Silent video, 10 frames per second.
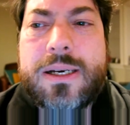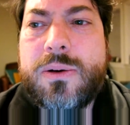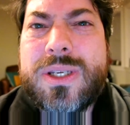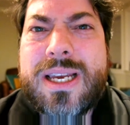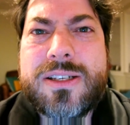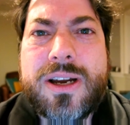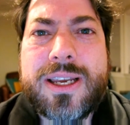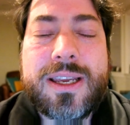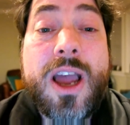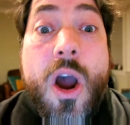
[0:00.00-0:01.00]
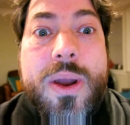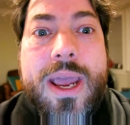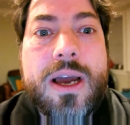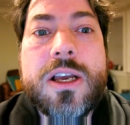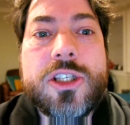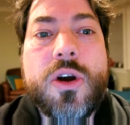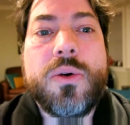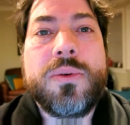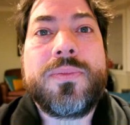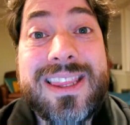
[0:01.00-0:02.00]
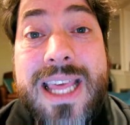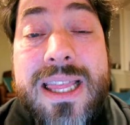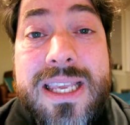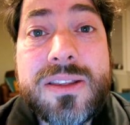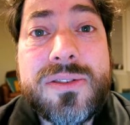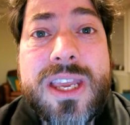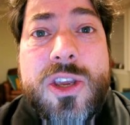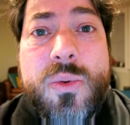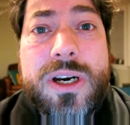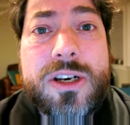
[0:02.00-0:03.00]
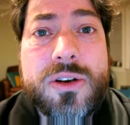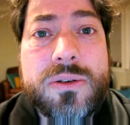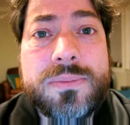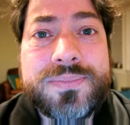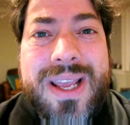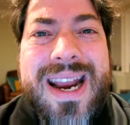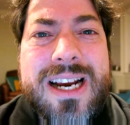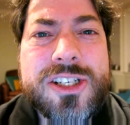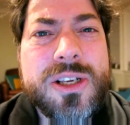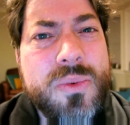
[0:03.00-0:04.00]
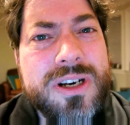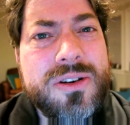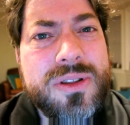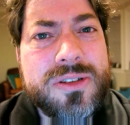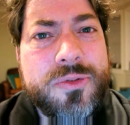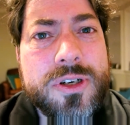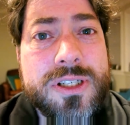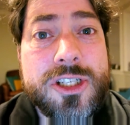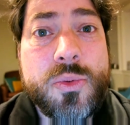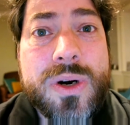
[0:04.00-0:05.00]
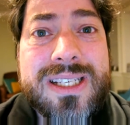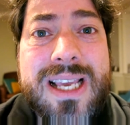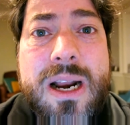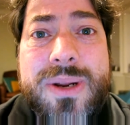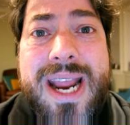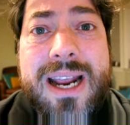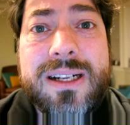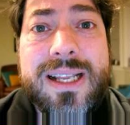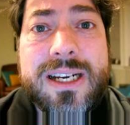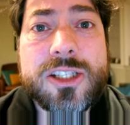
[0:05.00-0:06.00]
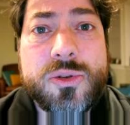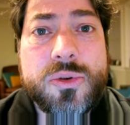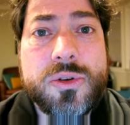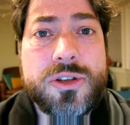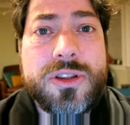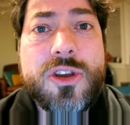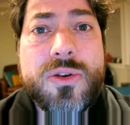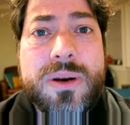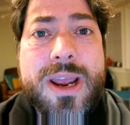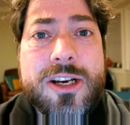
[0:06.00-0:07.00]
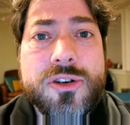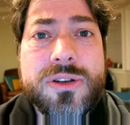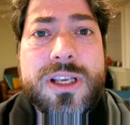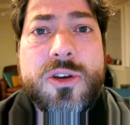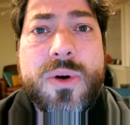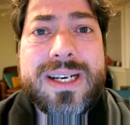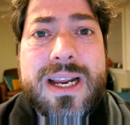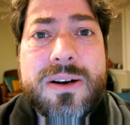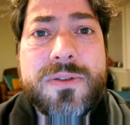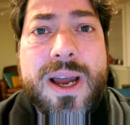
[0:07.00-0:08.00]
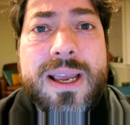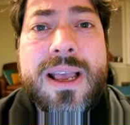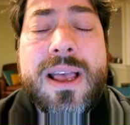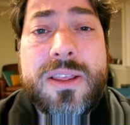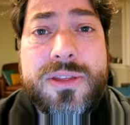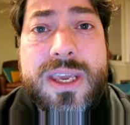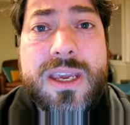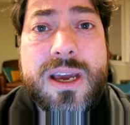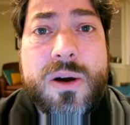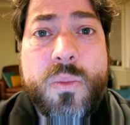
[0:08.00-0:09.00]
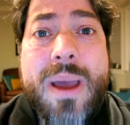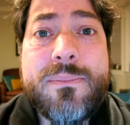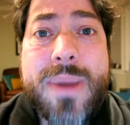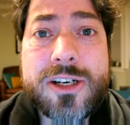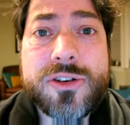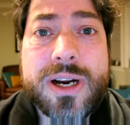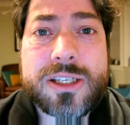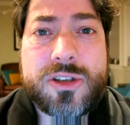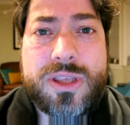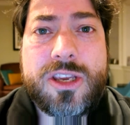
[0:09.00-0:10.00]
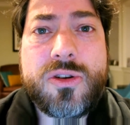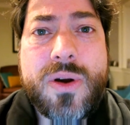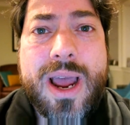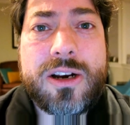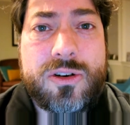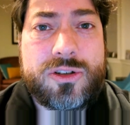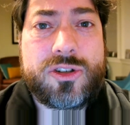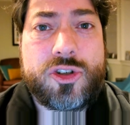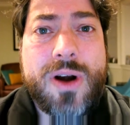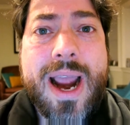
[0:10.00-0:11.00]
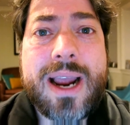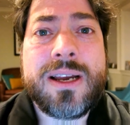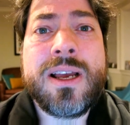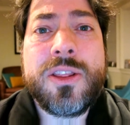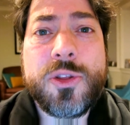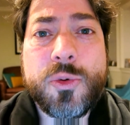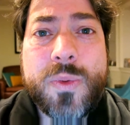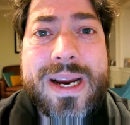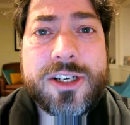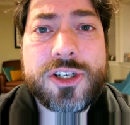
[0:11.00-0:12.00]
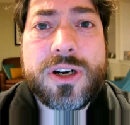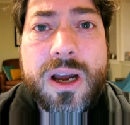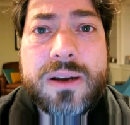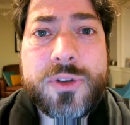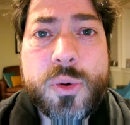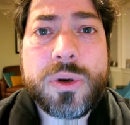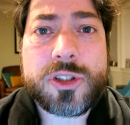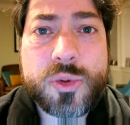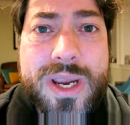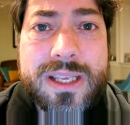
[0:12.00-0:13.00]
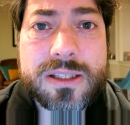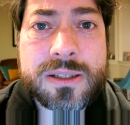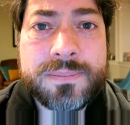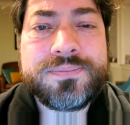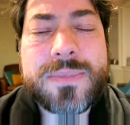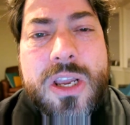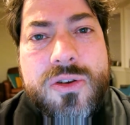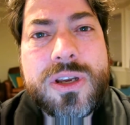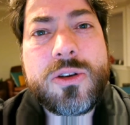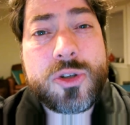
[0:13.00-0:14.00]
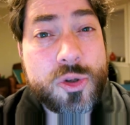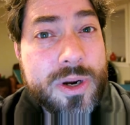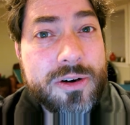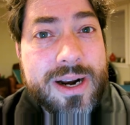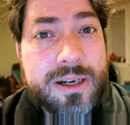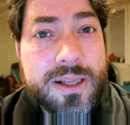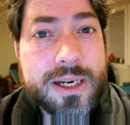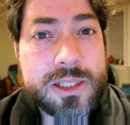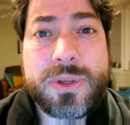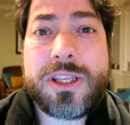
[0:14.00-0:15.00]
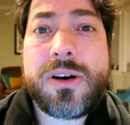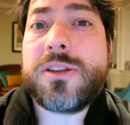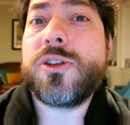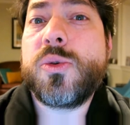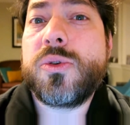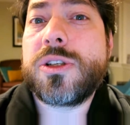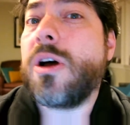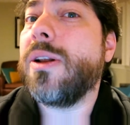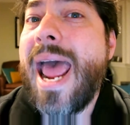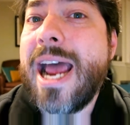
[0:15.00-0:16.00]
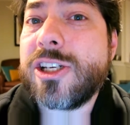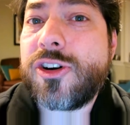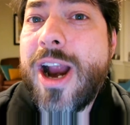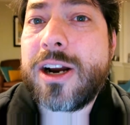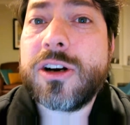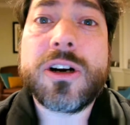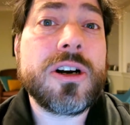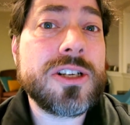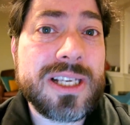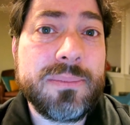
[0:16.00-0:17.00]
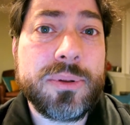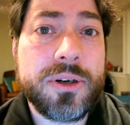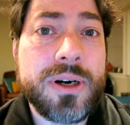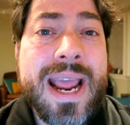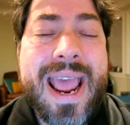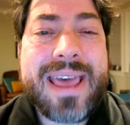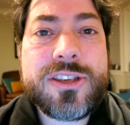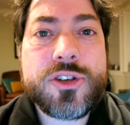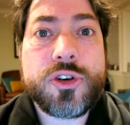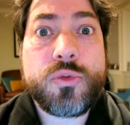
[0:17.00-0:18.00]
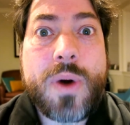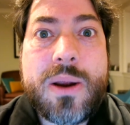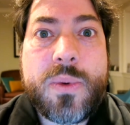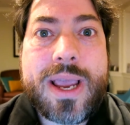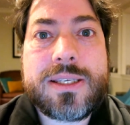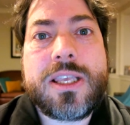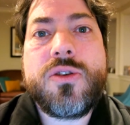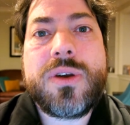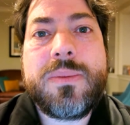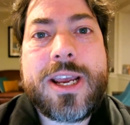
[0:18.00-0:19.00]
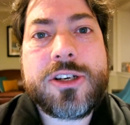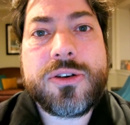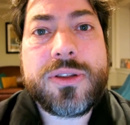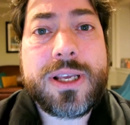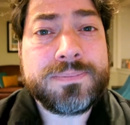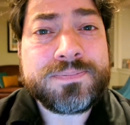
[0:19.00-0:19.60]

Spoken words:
Was I talking? Oh yeah, so then the other thing you want to do, and actually you want to do this first, is you want to set up an analytics tool so that you can make sure that you identify the web metrics so that you know how to track the reach of your tweets. Now you can use Twitter analytics, but there are other tools called Hash Tracker or Simpler, and these are great ways that you can make sure that